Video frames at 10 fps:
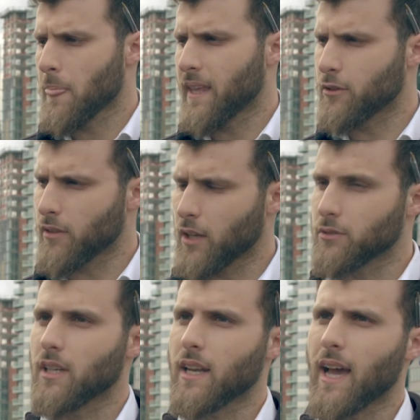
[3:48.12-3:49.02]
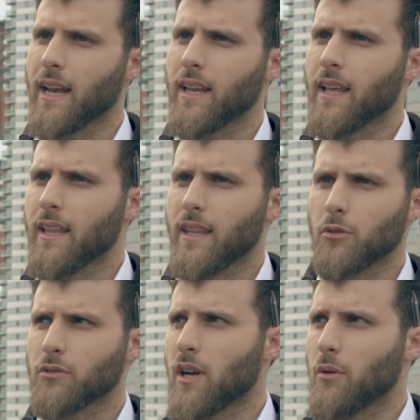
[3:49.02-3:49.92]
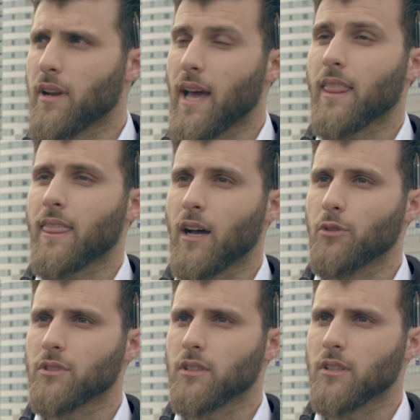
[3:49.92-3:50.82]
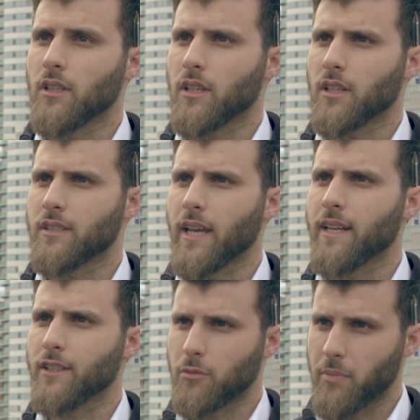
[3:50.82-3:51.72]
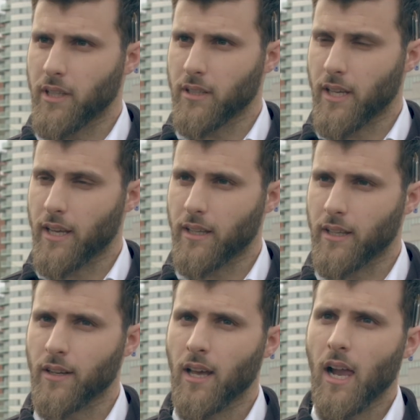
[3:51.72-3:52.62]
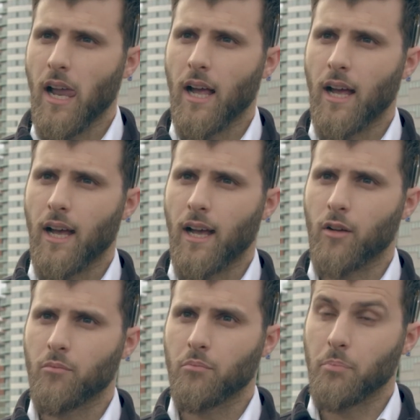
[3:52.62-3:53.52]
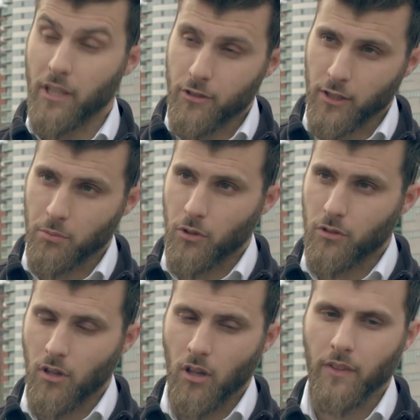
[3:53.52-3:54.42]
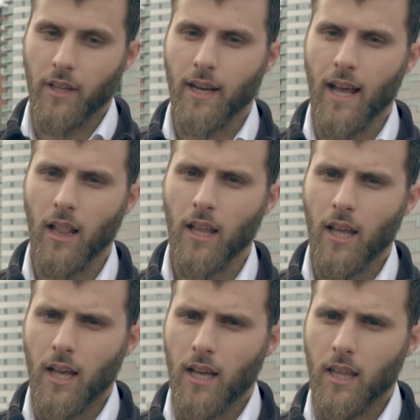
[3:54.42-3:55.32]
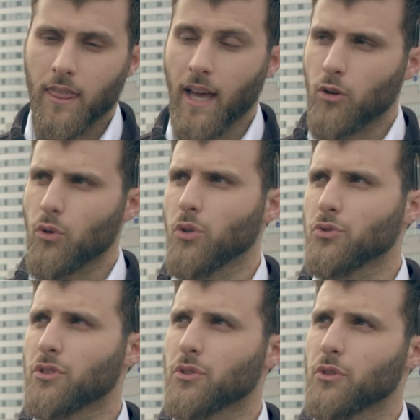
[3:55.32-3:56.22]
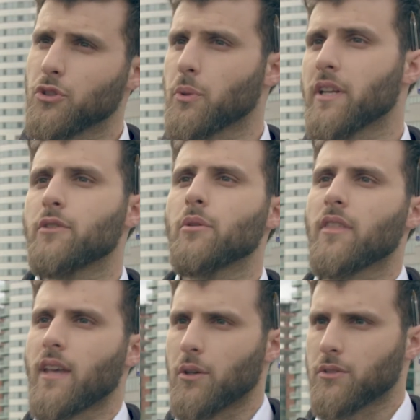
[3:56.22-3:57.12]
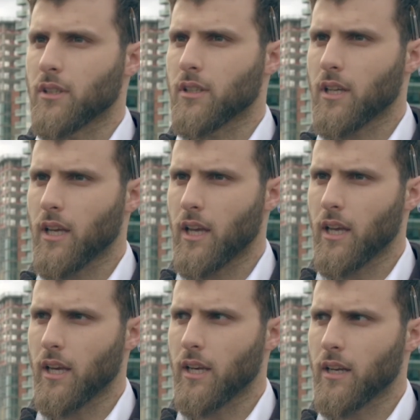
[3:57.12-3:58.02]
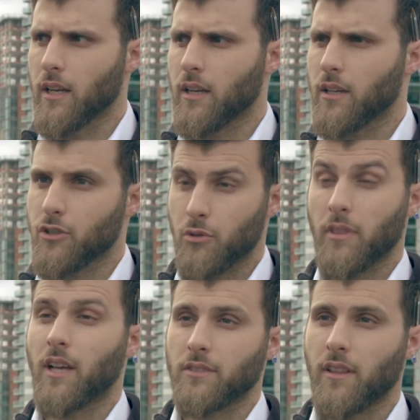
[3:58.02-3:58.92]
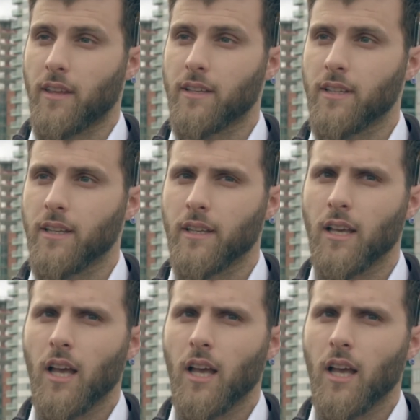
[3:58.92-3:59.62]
In two thousand nine, there was around nine thousand containers being taken, um, being transported along the canal. Uh, that rose to twenty-two thousand in two thousand thirteen.